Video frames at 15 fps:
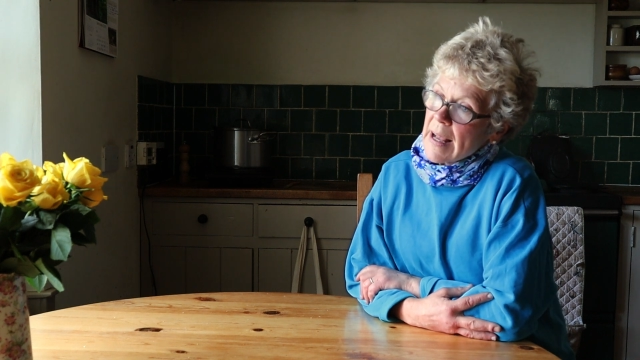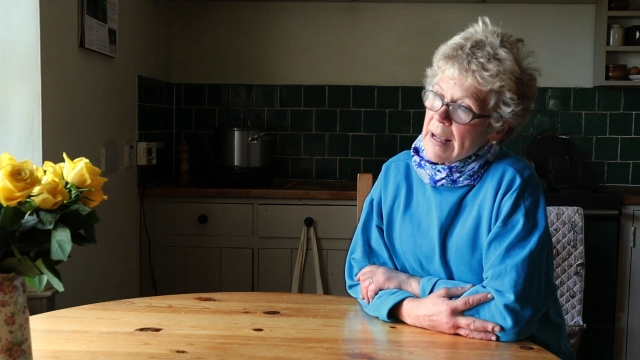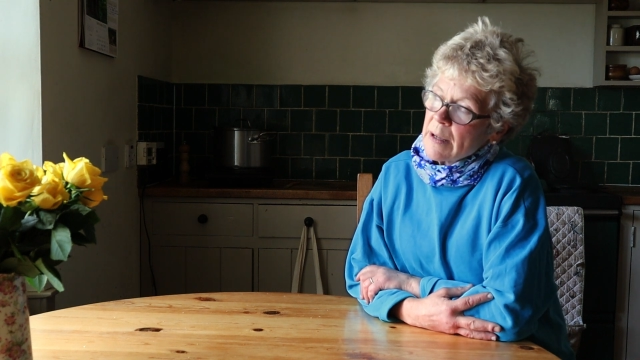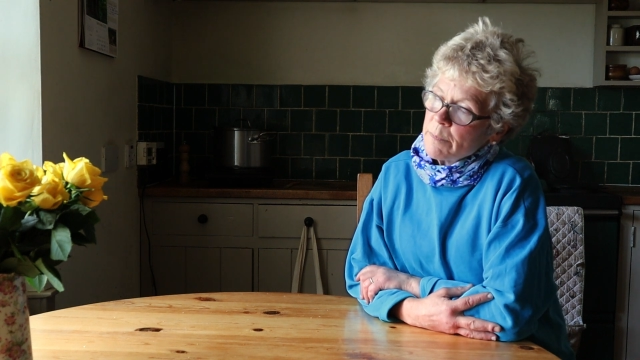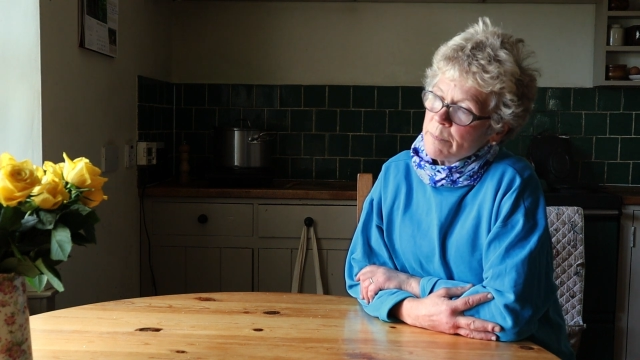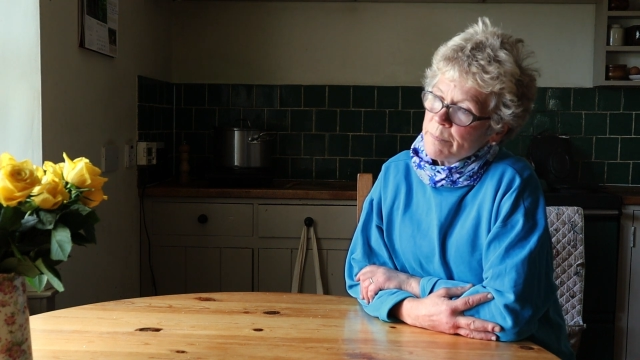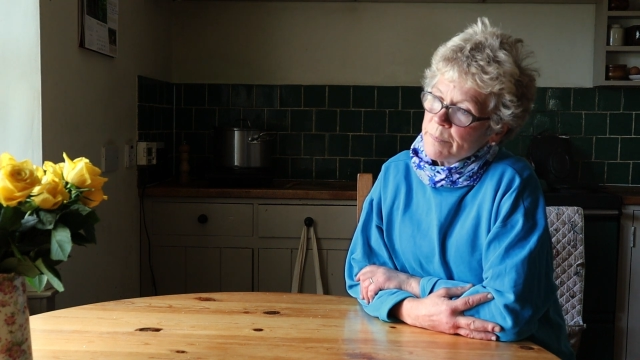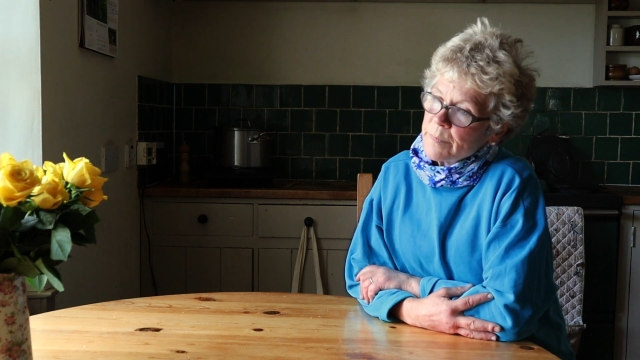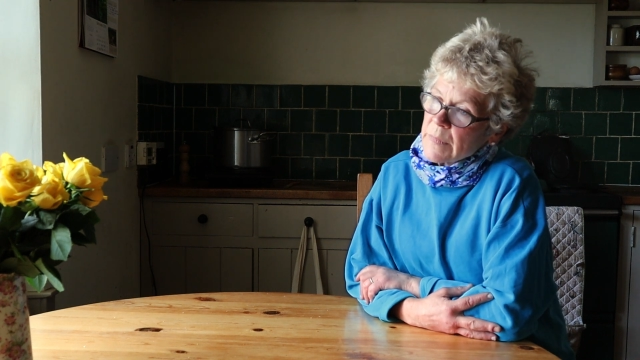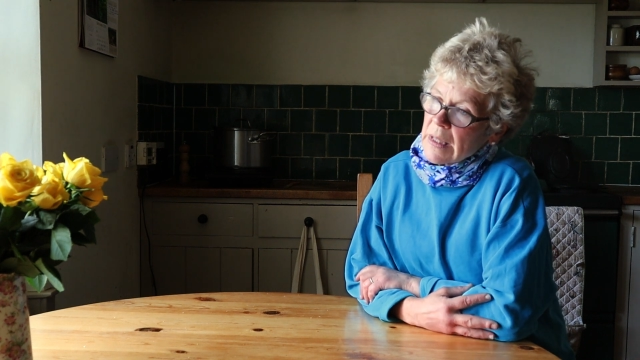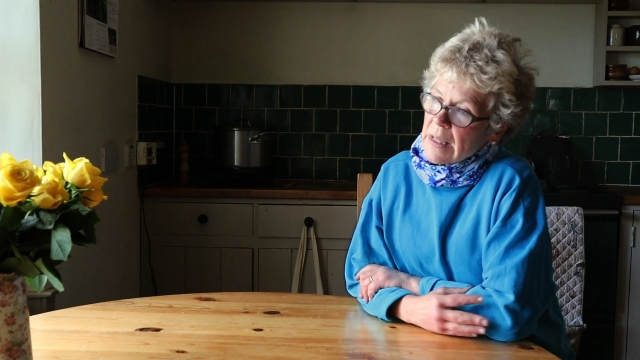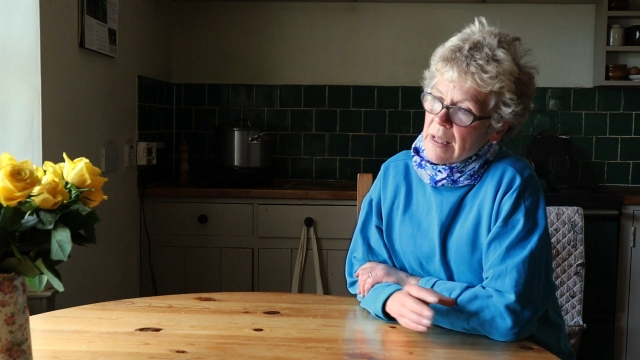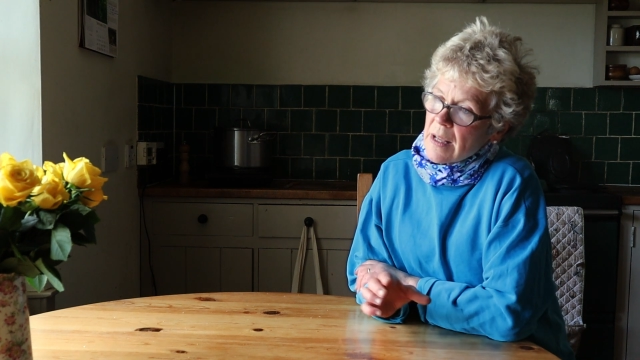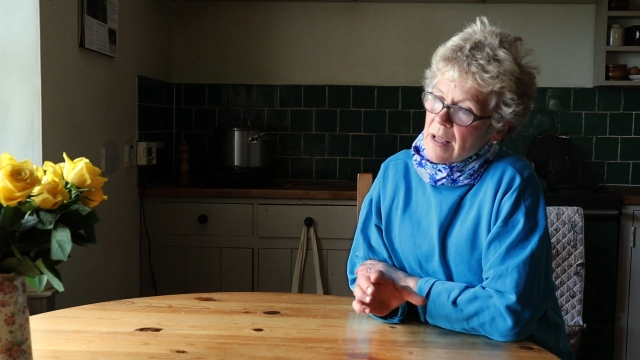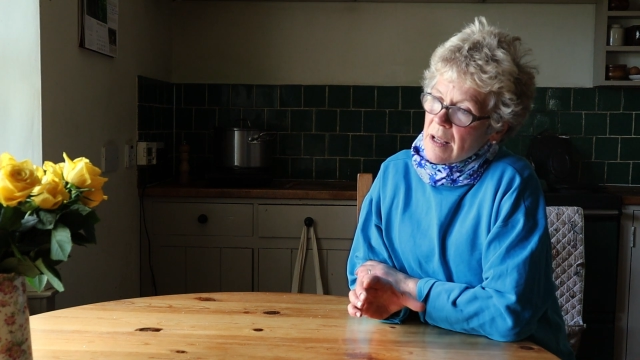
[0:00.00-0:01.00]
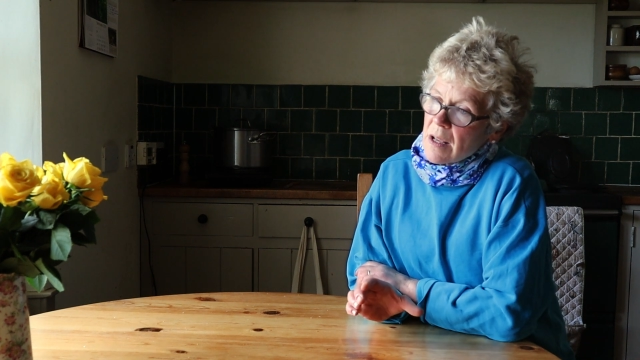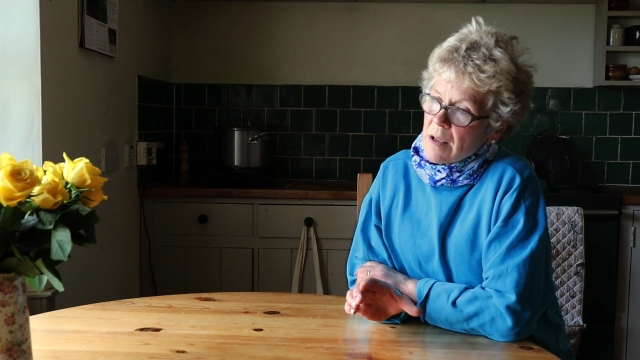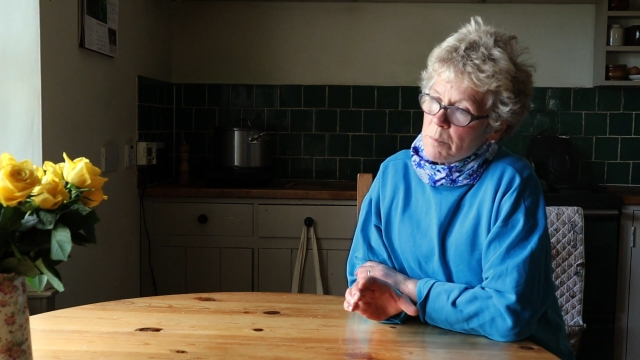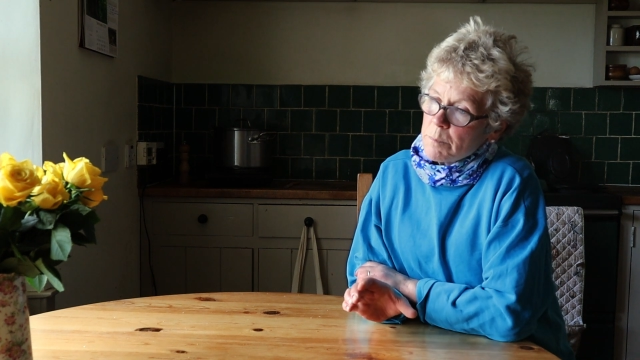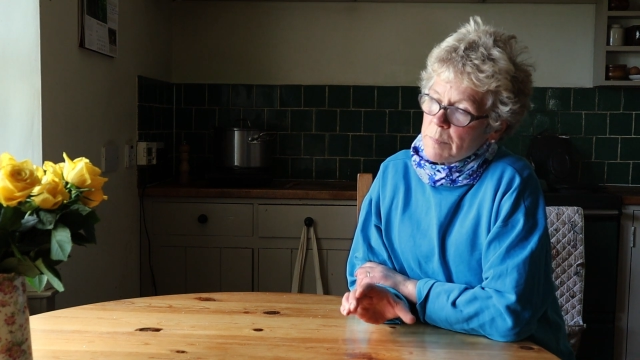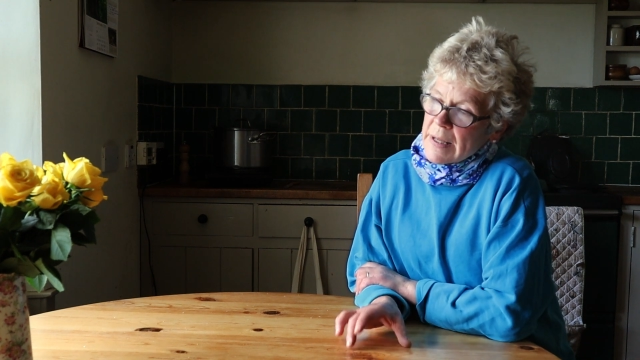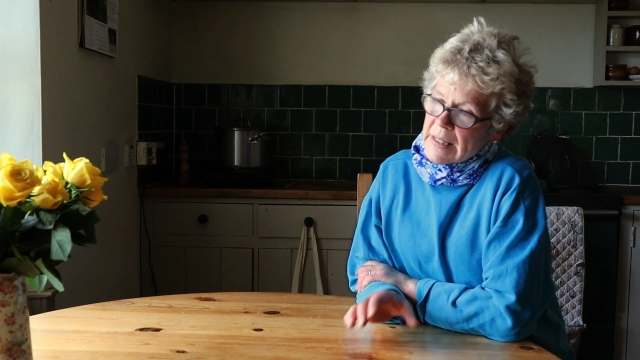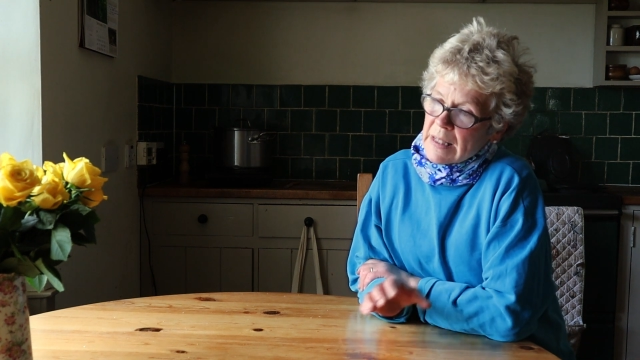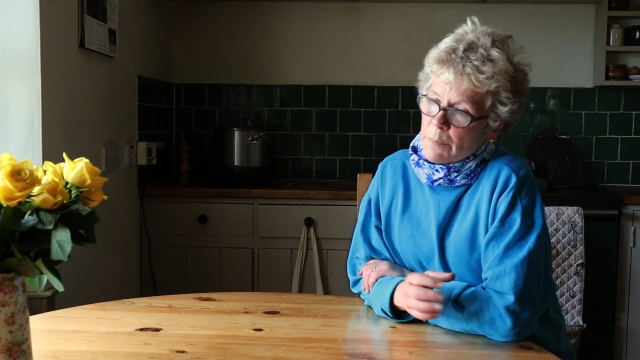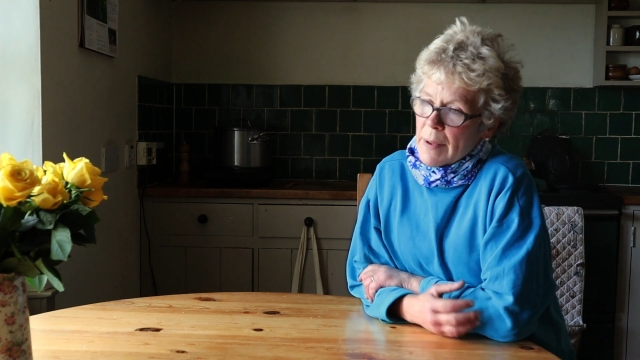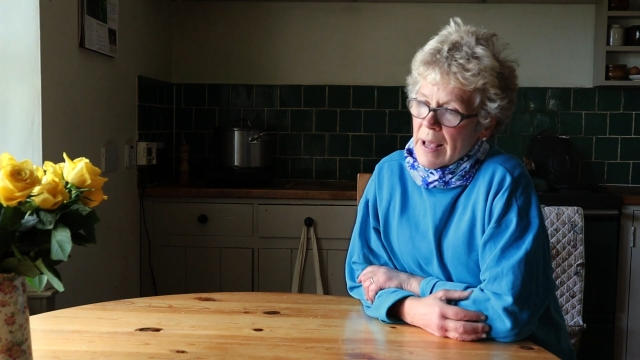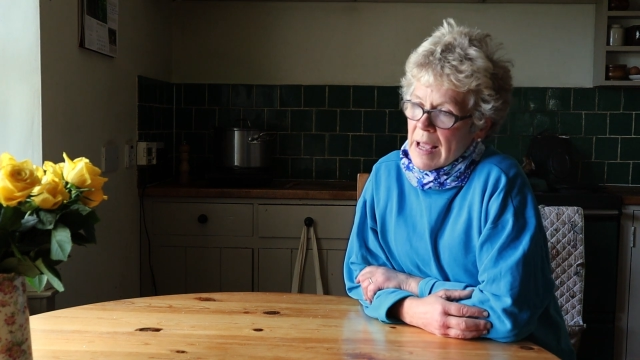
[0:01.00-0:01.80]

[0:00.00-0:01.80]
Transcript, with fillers: um, beetle